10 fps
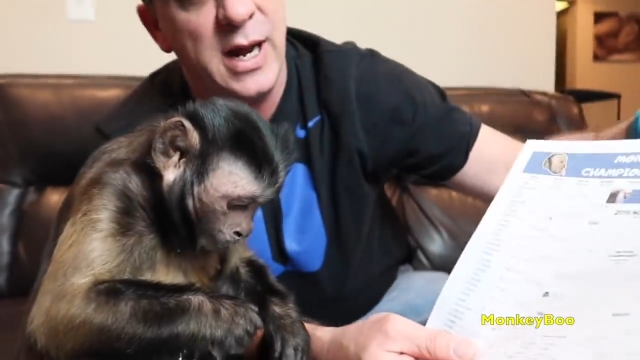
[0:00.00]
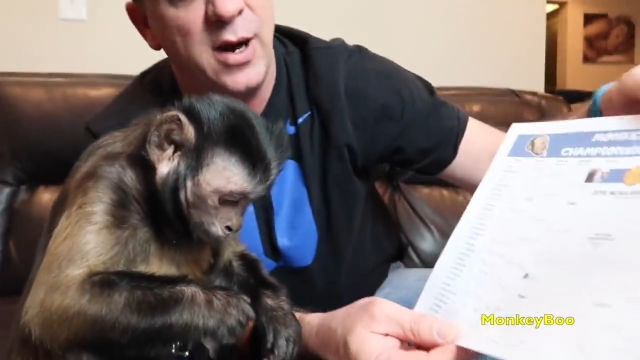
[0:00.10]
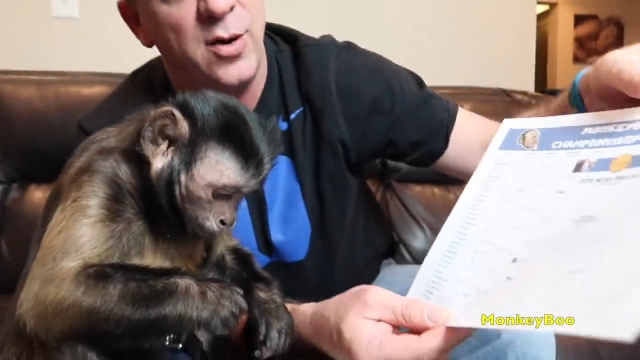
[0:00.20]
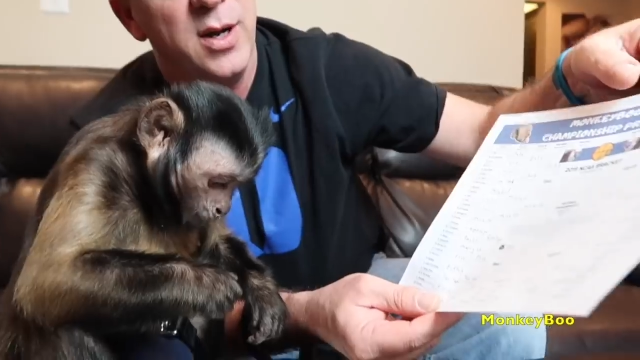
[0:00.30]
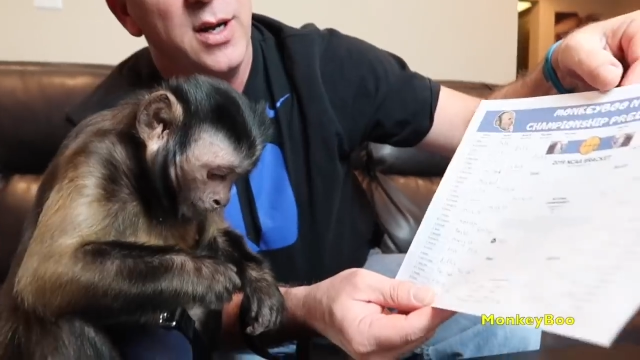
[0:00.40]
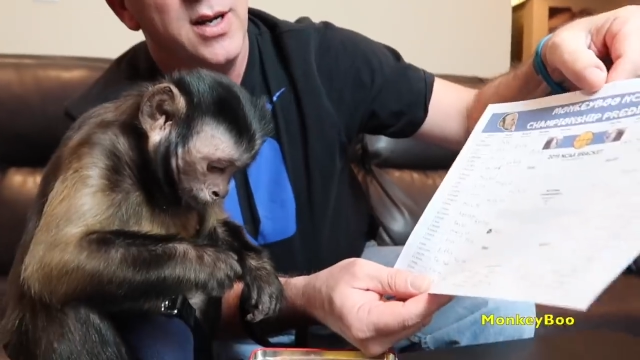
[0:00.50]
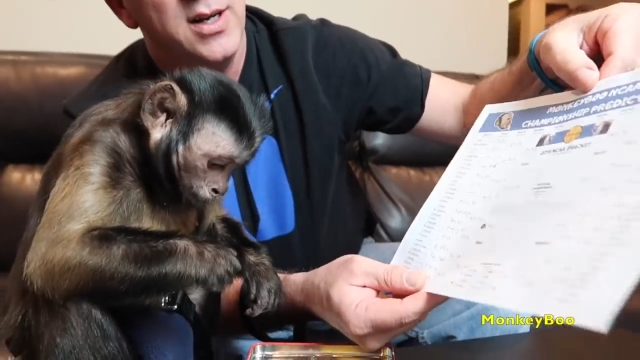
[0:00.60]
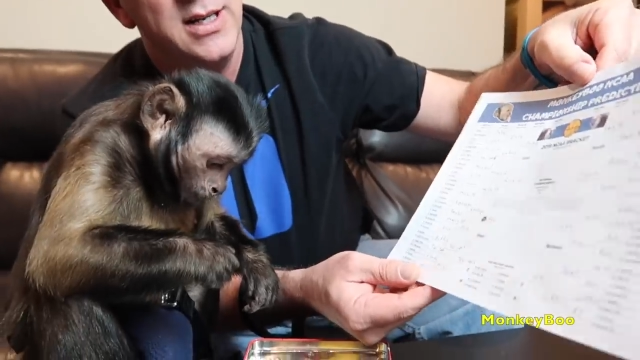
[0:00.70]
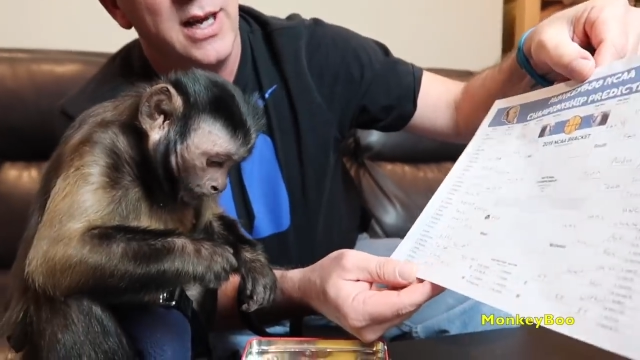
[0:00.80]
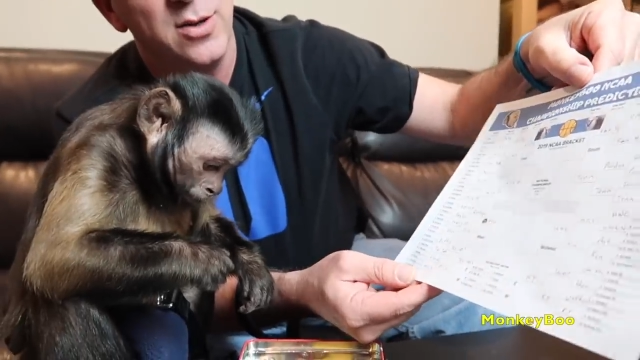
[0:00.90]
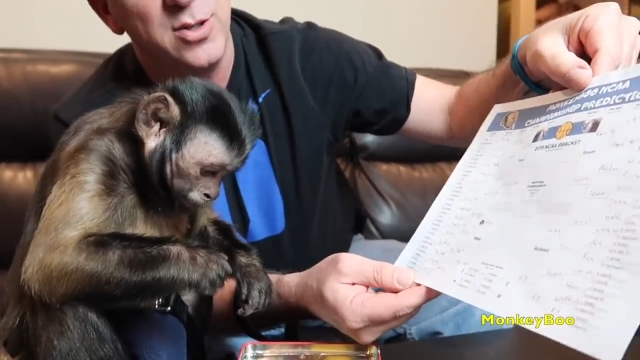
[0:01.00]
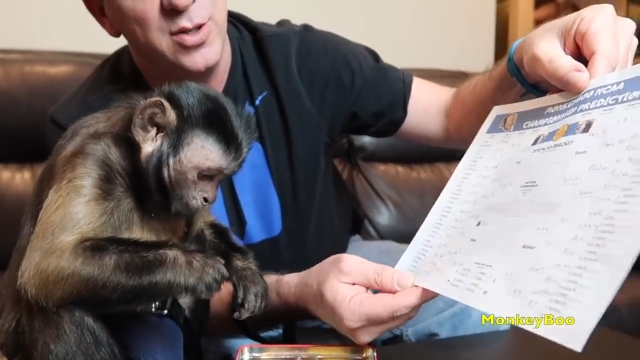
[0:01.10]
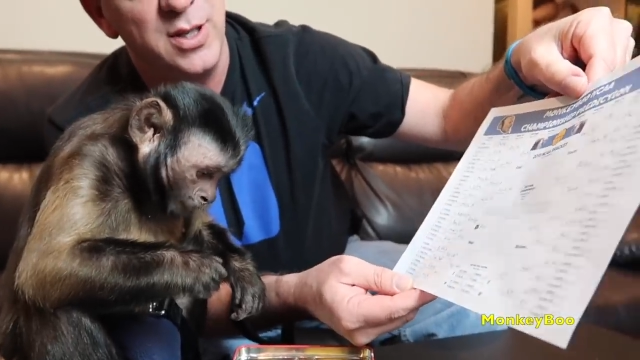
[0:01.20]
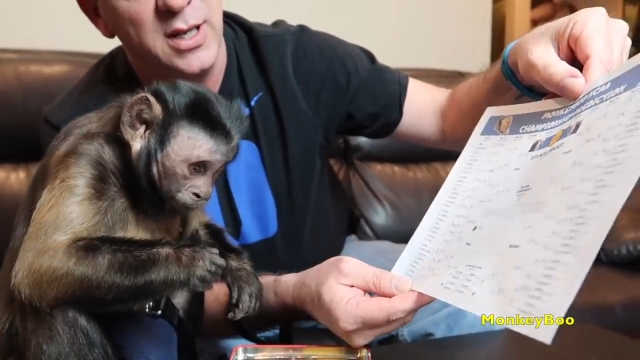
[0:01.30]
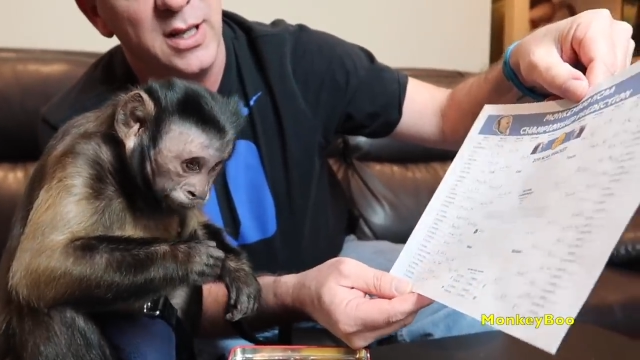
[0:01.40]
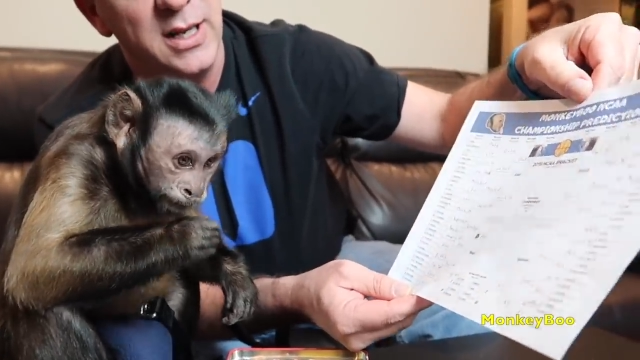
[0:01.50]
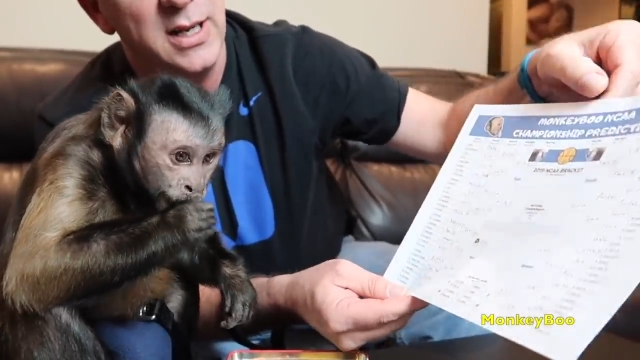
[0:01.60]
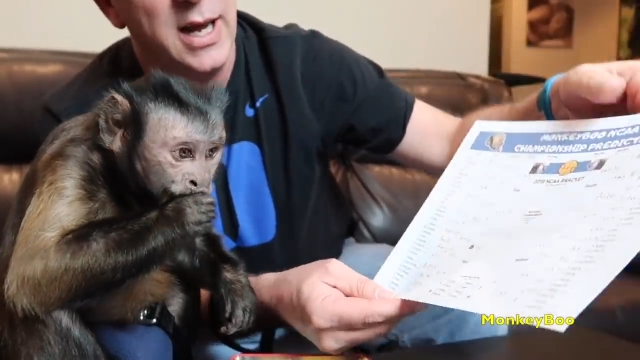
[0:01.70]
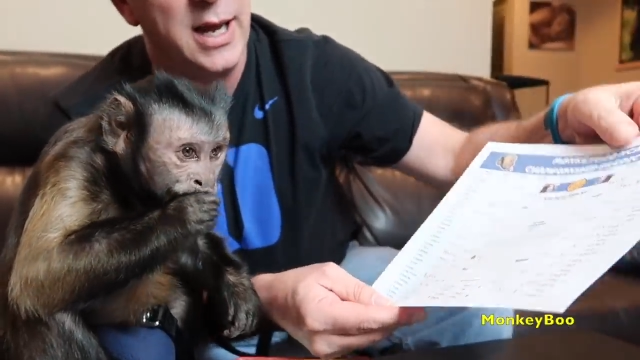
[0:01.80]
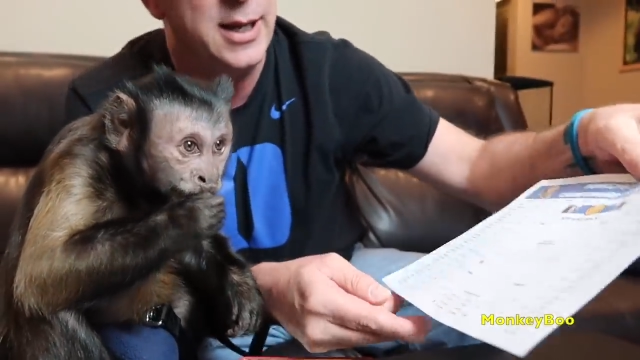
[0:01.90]
it out down to the
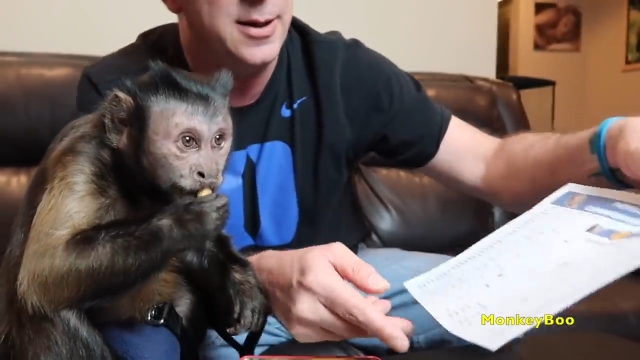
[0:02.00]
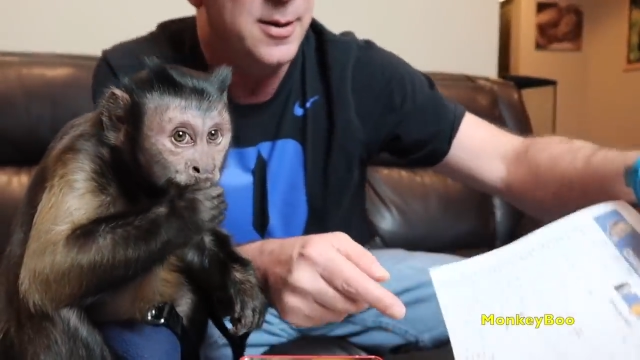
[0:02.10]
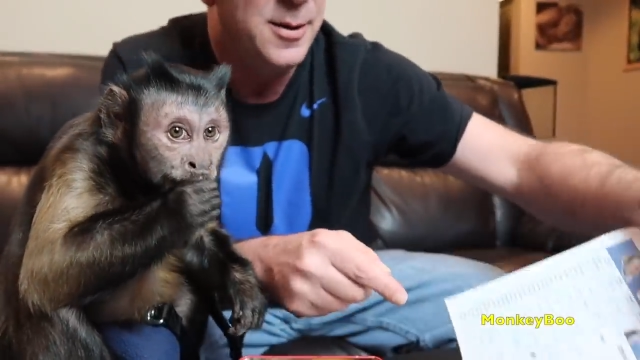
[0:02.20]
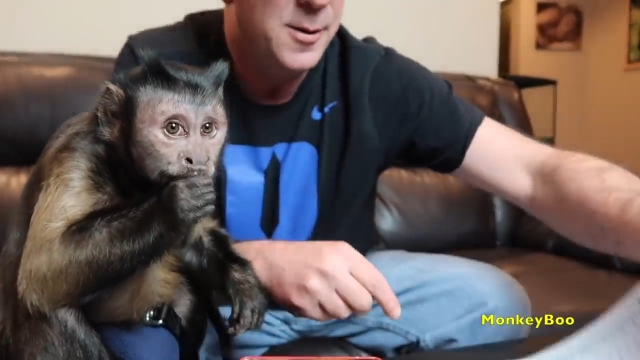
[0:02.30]
Elite Eight.